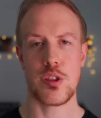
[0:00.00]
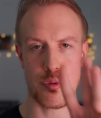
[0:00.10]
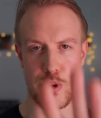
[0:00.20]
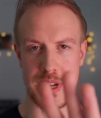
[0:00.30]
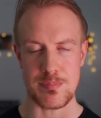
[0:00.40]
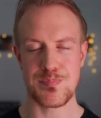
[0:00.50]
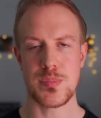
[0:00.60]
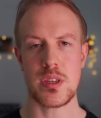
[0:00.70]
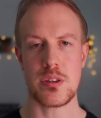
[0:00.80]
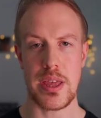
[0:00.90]
Three,
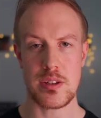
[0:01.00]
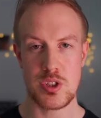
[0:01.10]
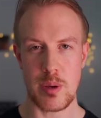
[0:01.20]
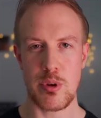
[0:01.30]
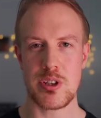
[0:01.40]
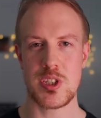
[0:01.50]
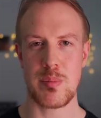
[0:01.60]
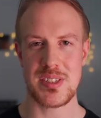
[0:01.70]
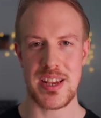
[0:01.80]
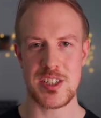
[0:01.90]
you get some
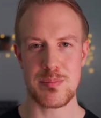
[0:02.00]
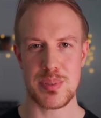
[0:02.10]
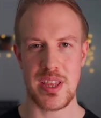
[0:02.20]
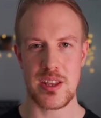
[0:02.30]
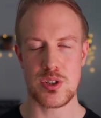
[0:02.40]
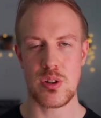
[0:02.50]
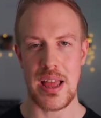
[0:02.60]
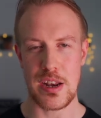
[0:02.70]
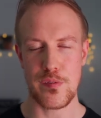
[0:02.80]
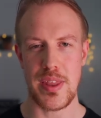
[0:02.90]
customization potential
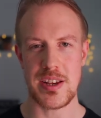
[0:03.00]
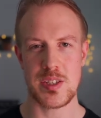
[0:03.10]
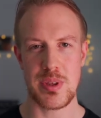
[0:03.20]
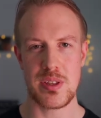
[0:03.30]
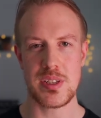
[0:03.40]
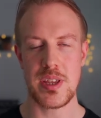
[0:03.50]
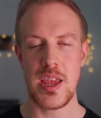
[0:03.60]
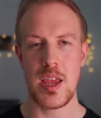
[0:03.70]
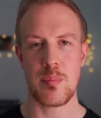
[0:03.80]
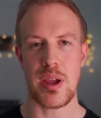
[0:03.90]
and flexibility
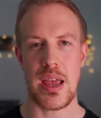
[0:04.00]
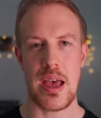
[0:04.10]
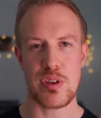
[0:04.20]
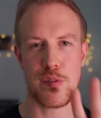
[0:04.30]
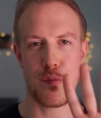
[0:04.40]
by having